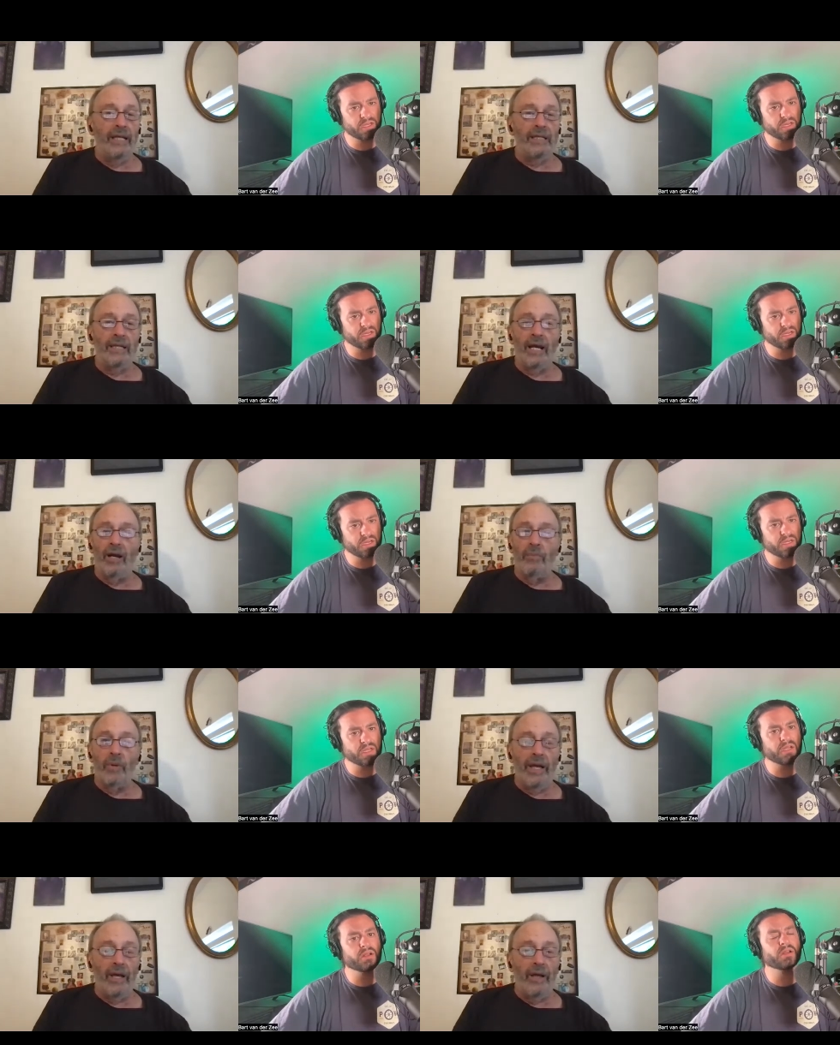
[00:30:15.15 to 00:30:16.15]
Speaker 1: in
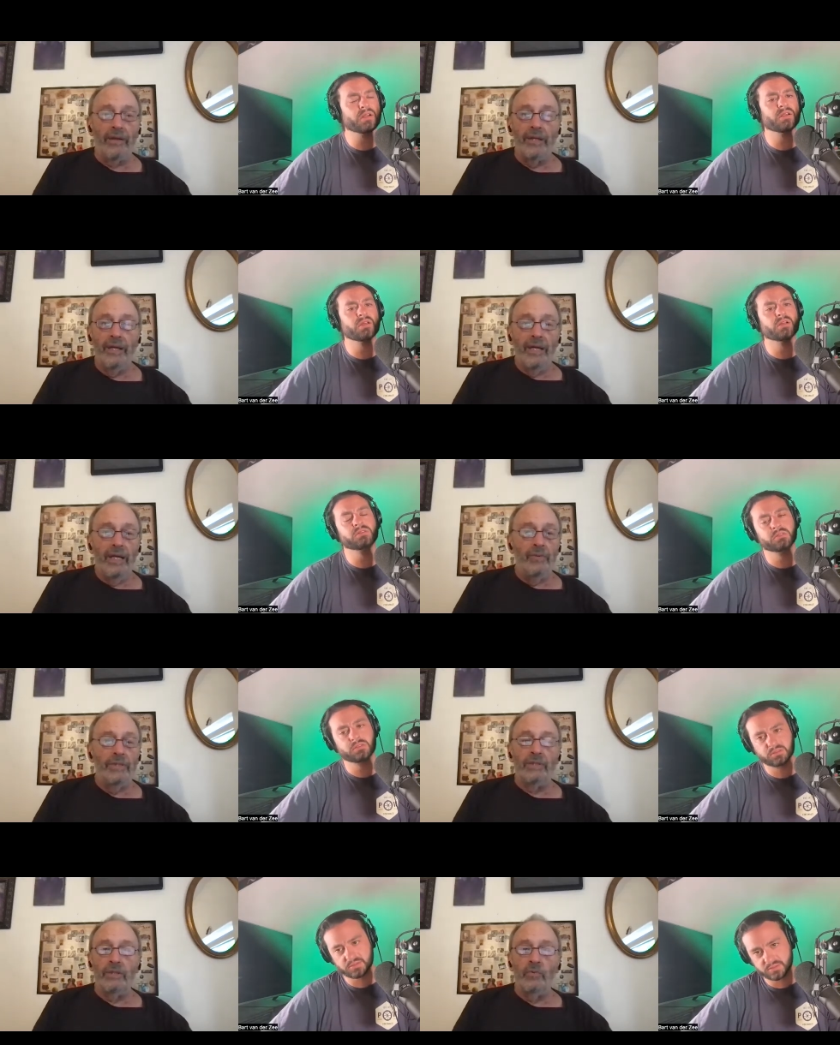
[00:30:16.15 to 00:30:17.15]
terrible health. He
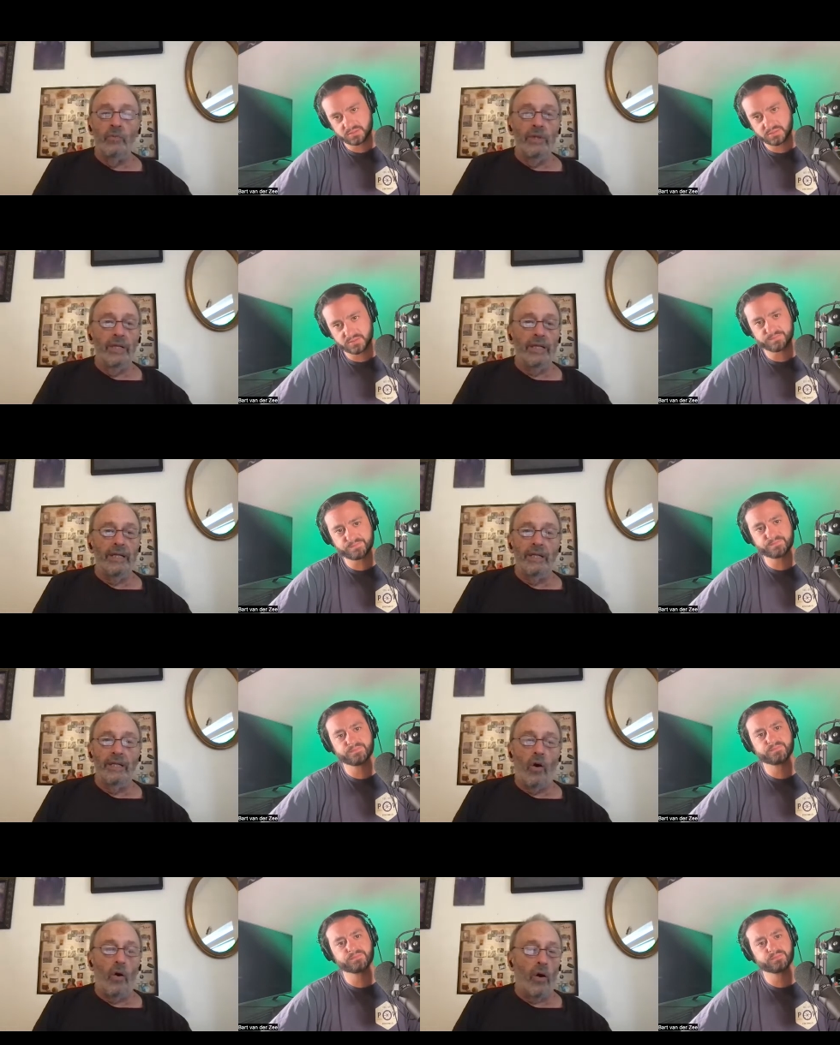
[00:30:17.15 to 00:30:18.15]
was just really in
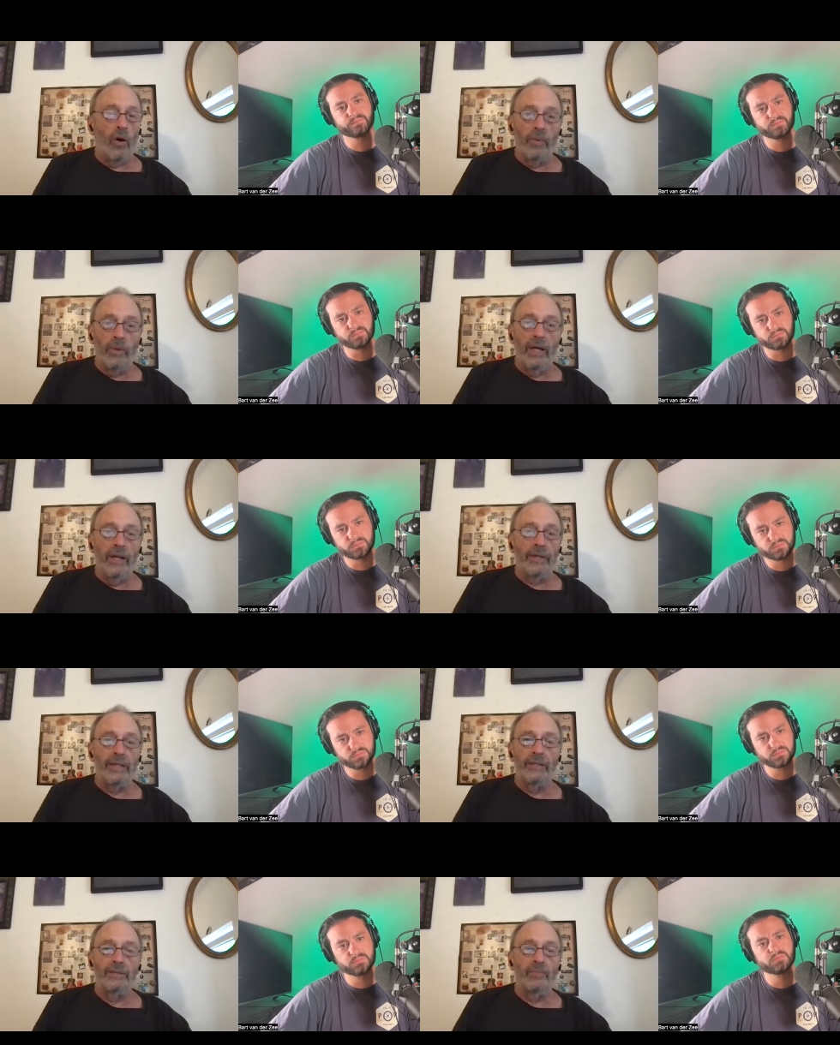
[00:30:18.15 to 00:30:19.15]
horrible health
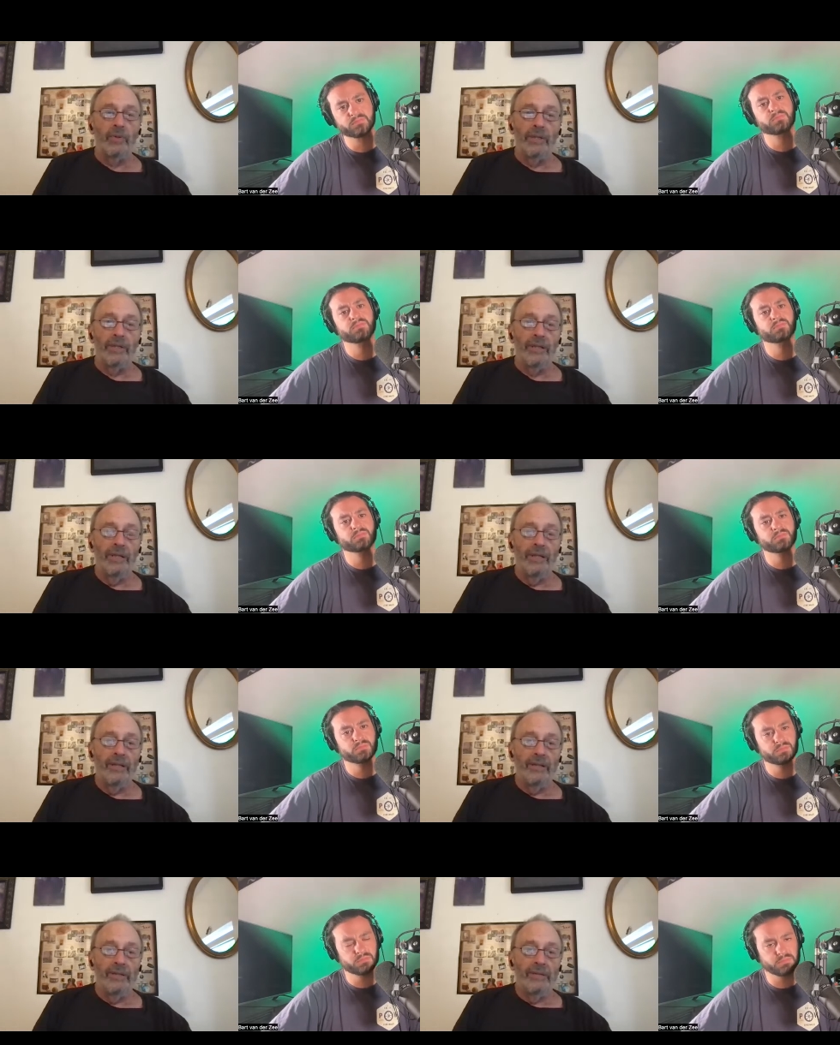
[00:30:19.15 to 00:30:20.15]
at this point.
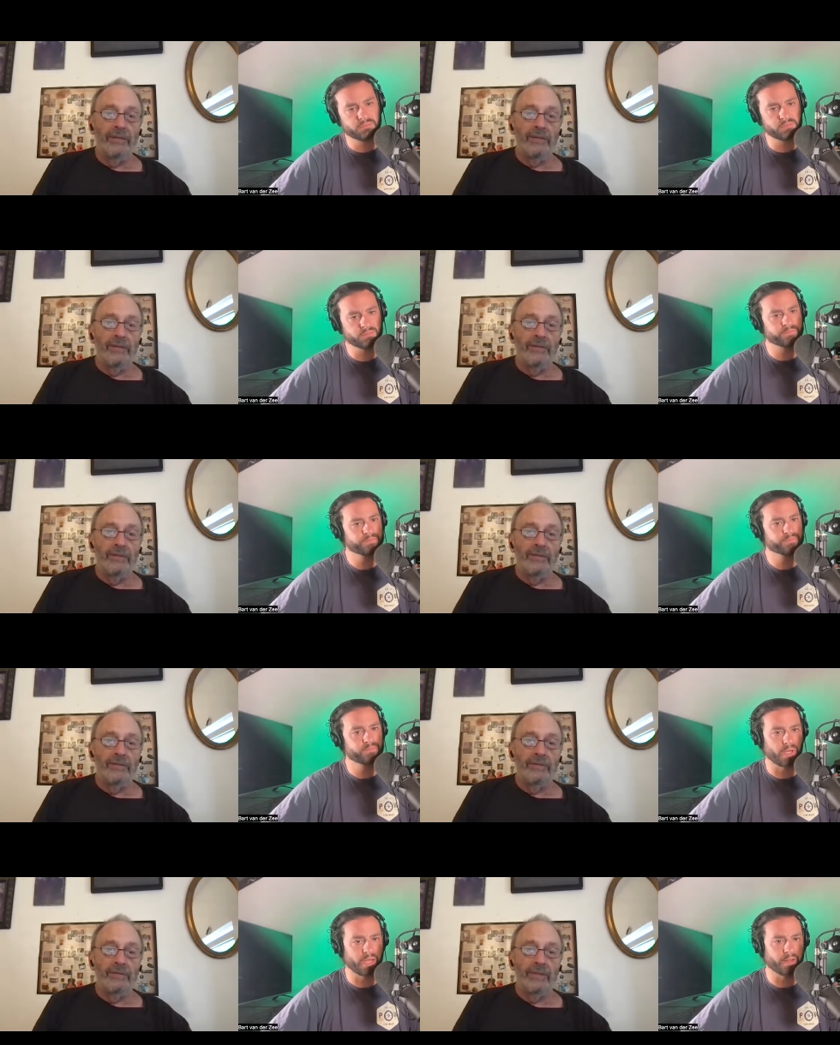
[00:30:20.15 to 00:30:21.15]
Speaker 2: Mm,
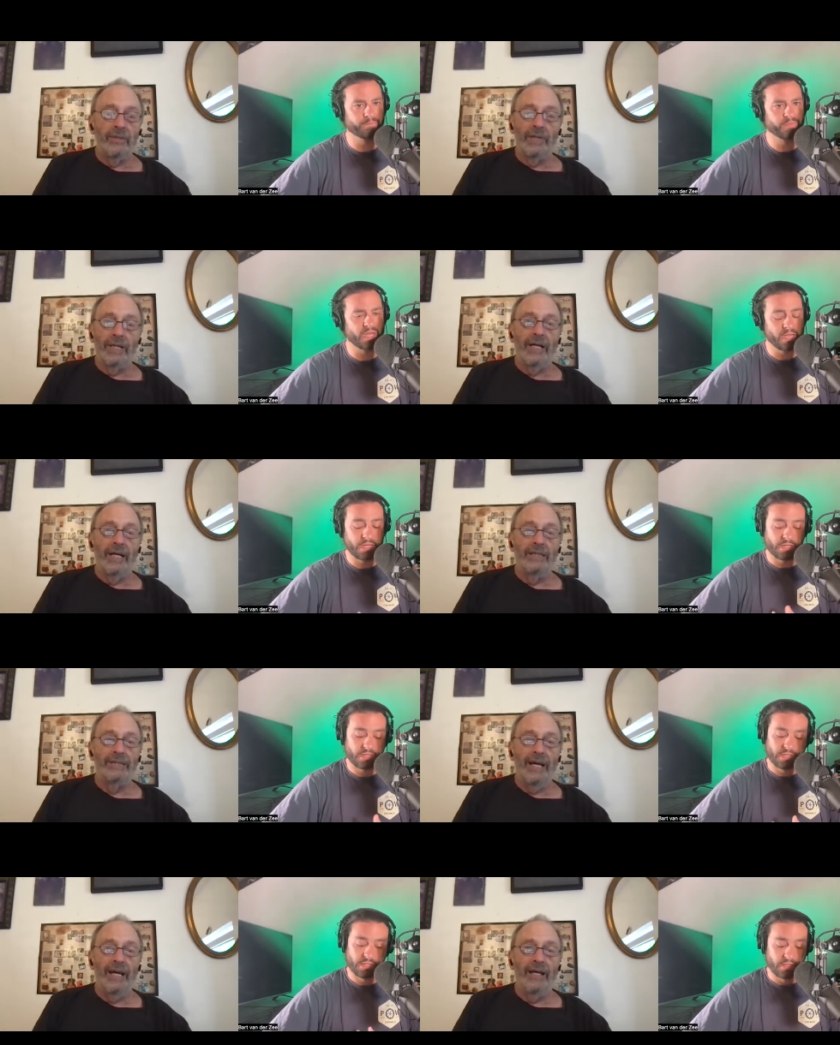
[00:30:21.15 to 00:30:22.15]
wow. It's really kind of
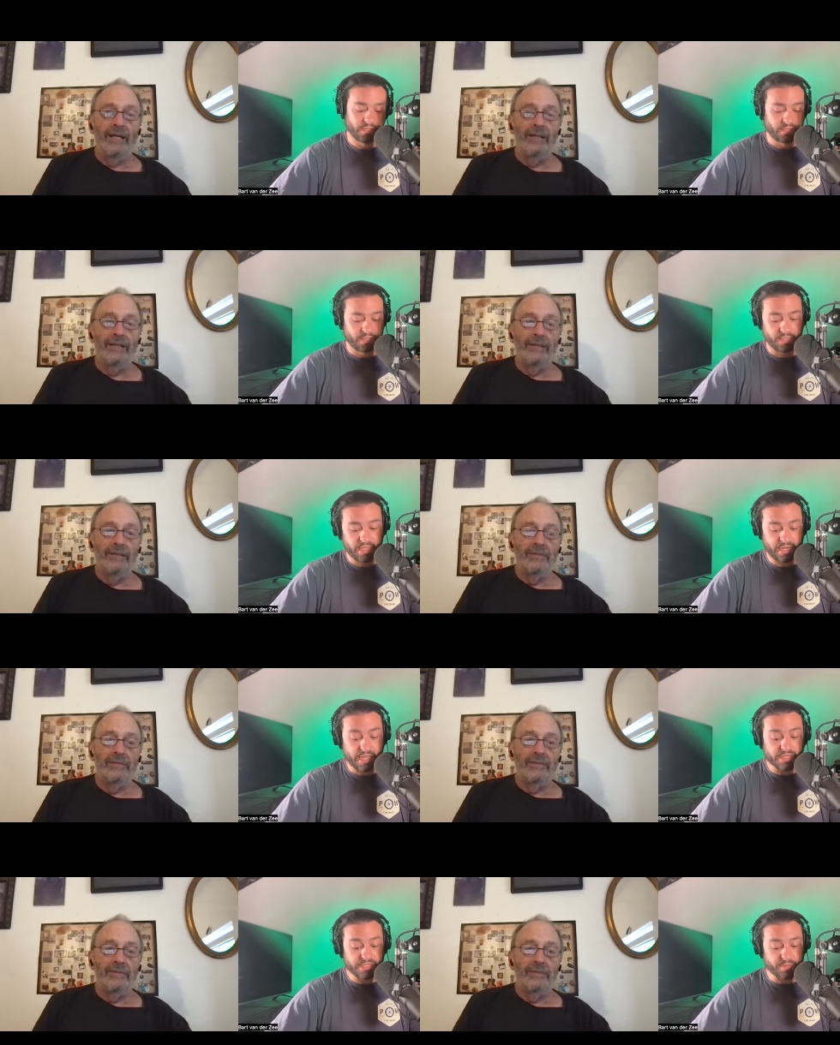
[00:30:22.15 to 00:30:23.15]
sad. It
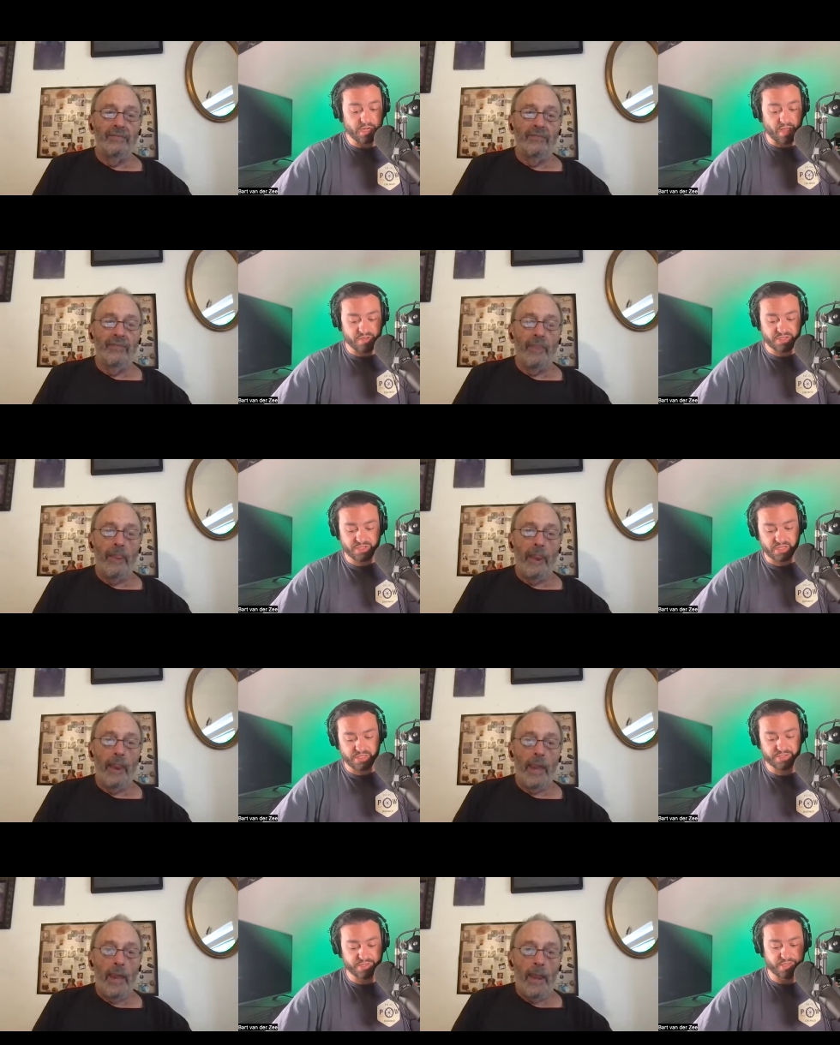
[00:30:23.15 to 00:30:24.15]
is. I mean, obviously,
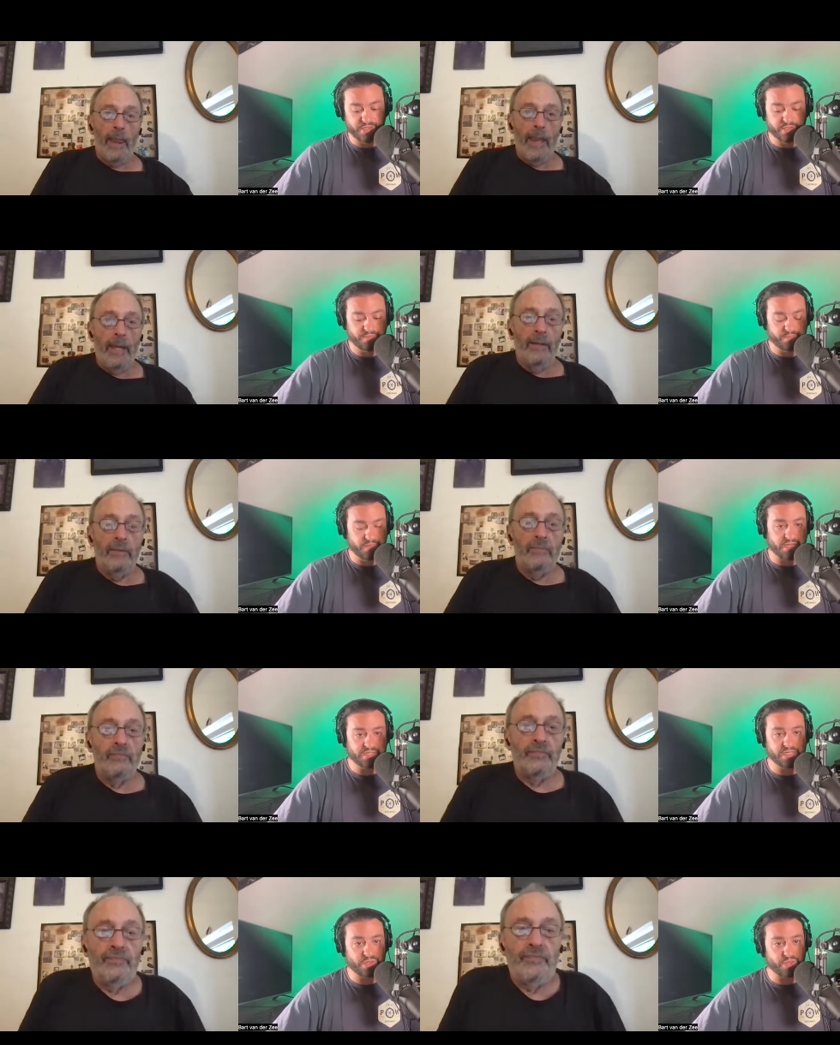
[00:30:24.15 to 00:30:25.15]
it's the
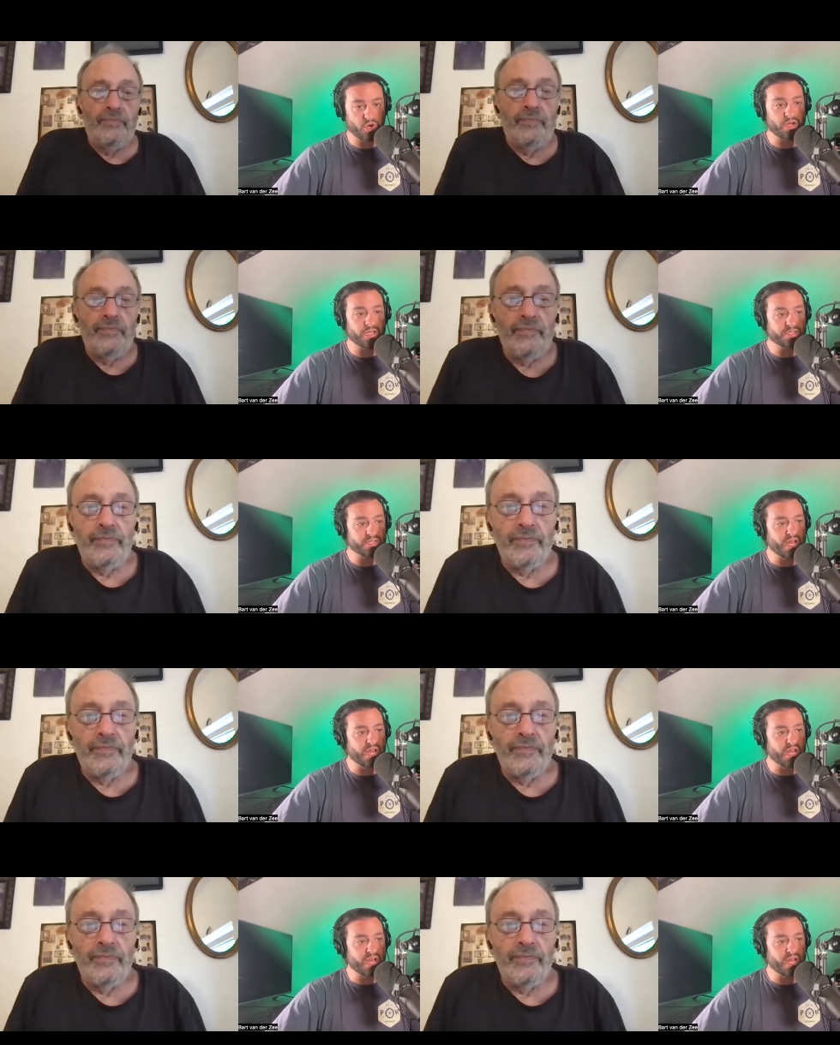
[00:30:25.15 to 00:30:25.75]
1930s. It's